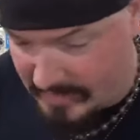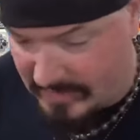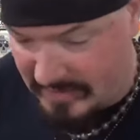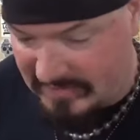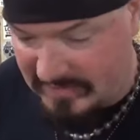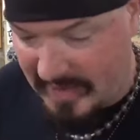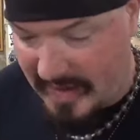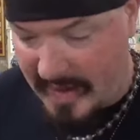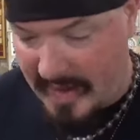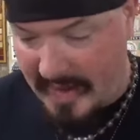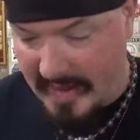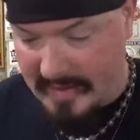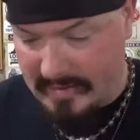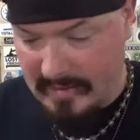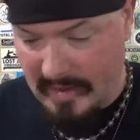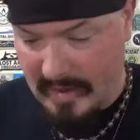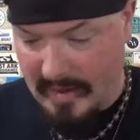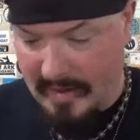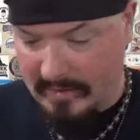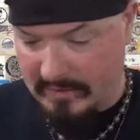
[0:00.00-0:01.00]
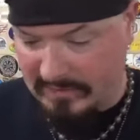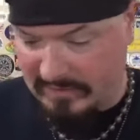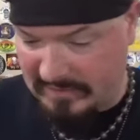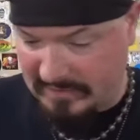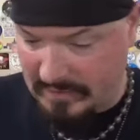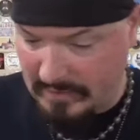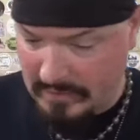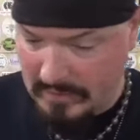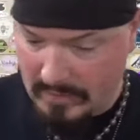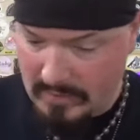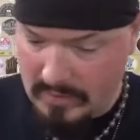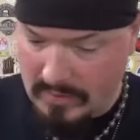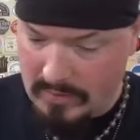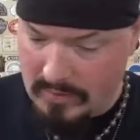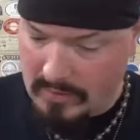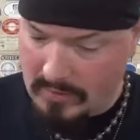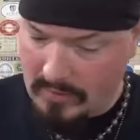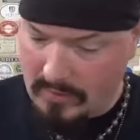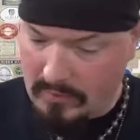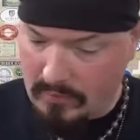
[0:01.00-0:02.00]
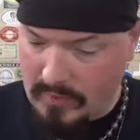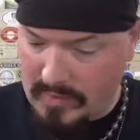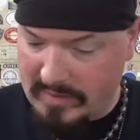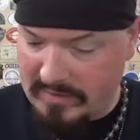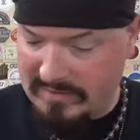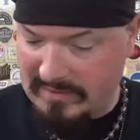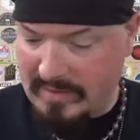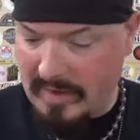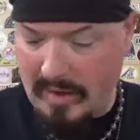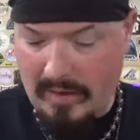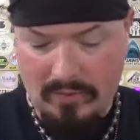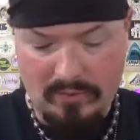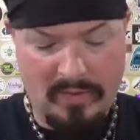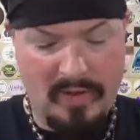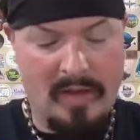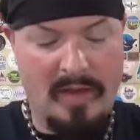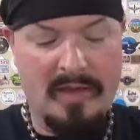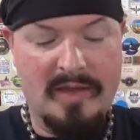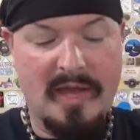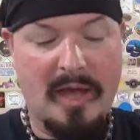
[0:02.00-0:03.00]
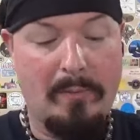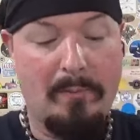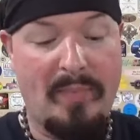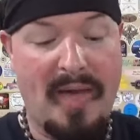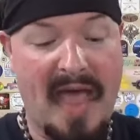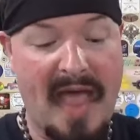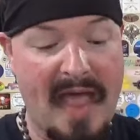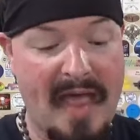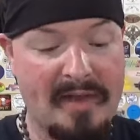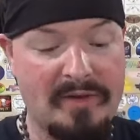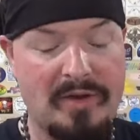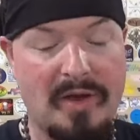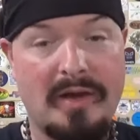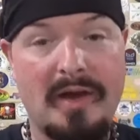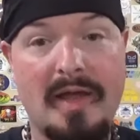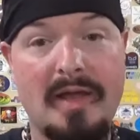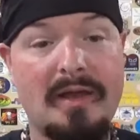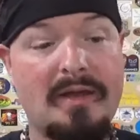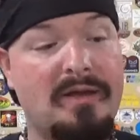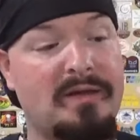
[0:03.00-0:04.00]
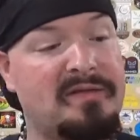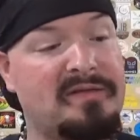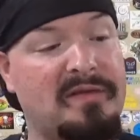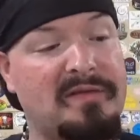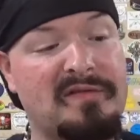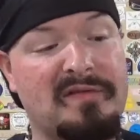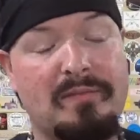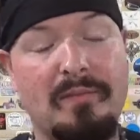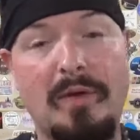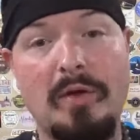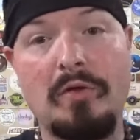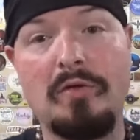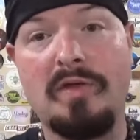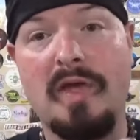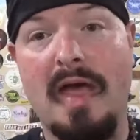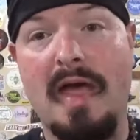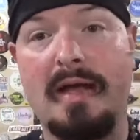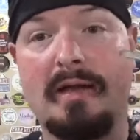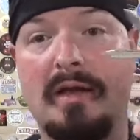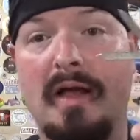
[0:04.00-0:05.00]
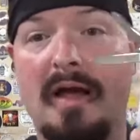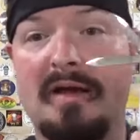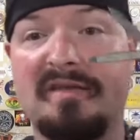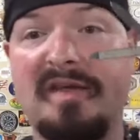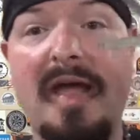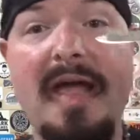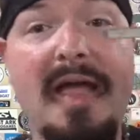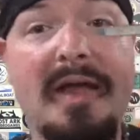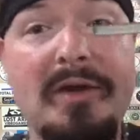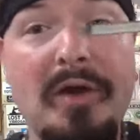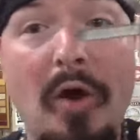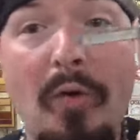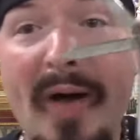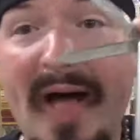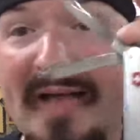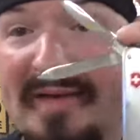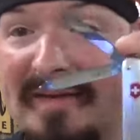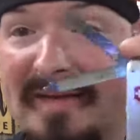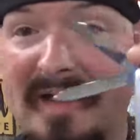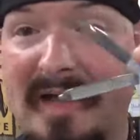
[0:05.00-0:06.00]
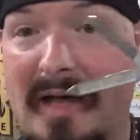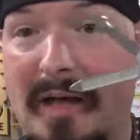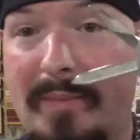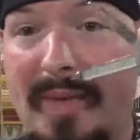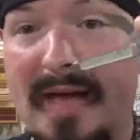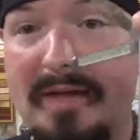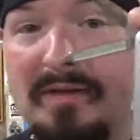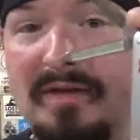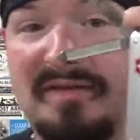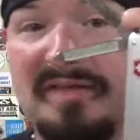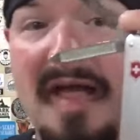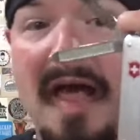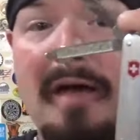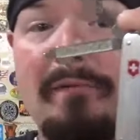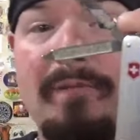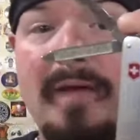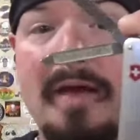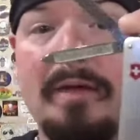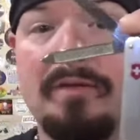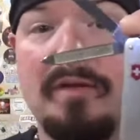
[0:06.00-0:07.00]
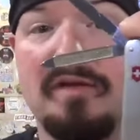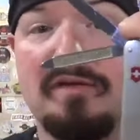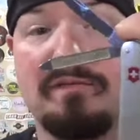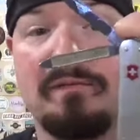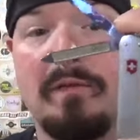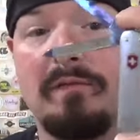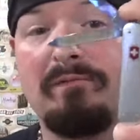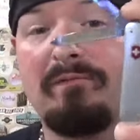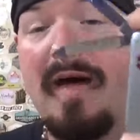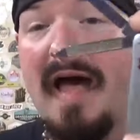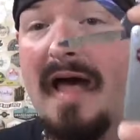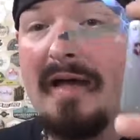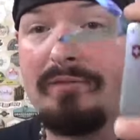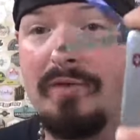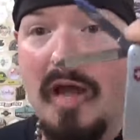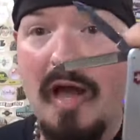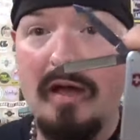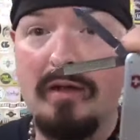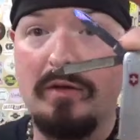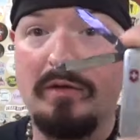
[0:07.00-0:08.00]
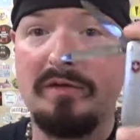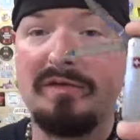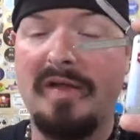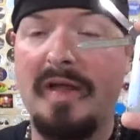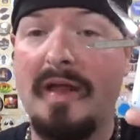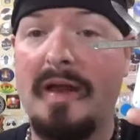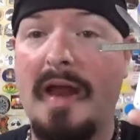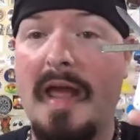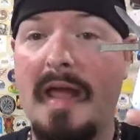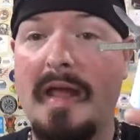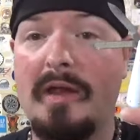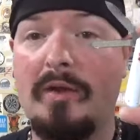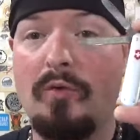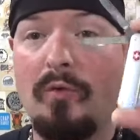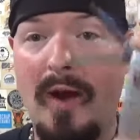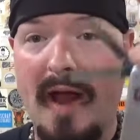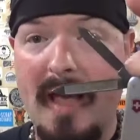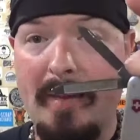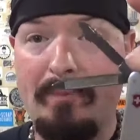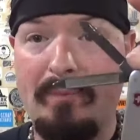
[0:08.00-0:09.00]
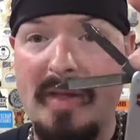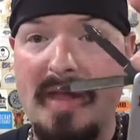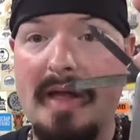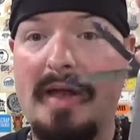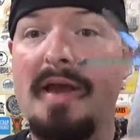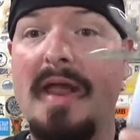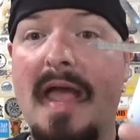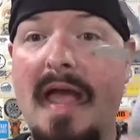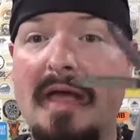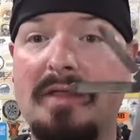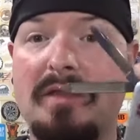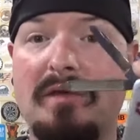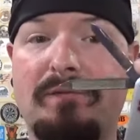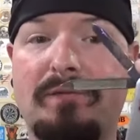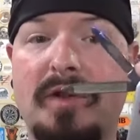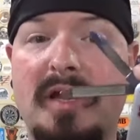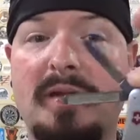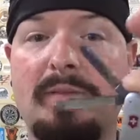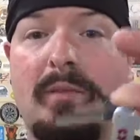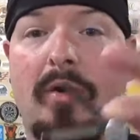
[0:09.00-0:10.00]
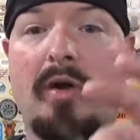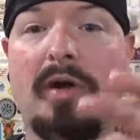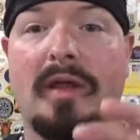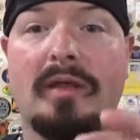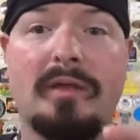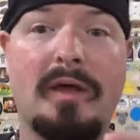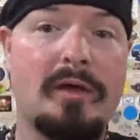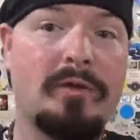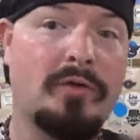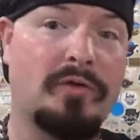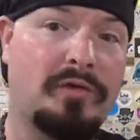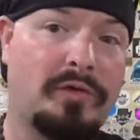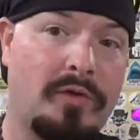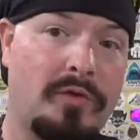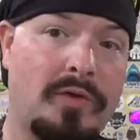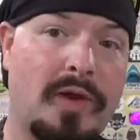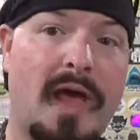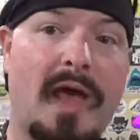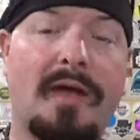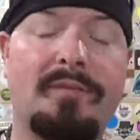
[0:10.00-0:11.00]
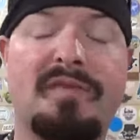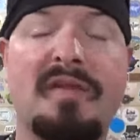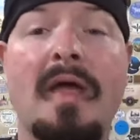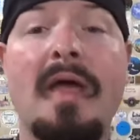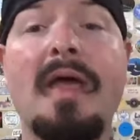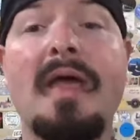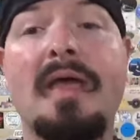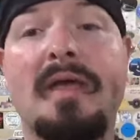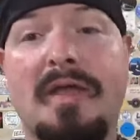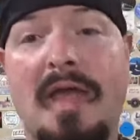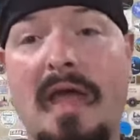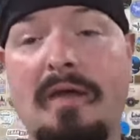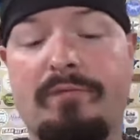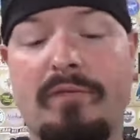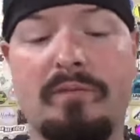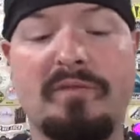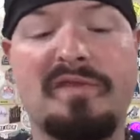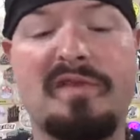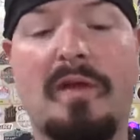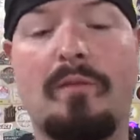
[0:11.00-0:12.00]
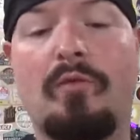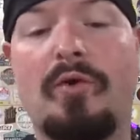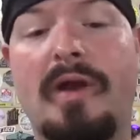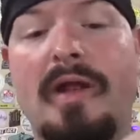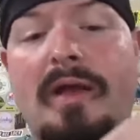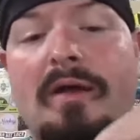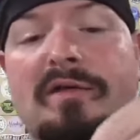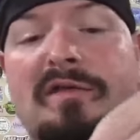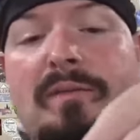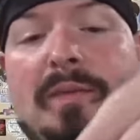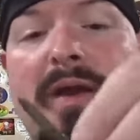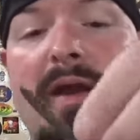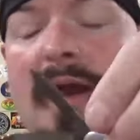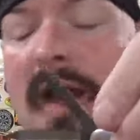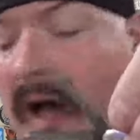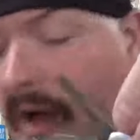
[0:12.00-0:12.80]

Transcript: this Alox, what is called, companion and it is the smooth alox i had no idea about this i found this for five dollars in a grab bin at the flea market the other two knives came from someone else but it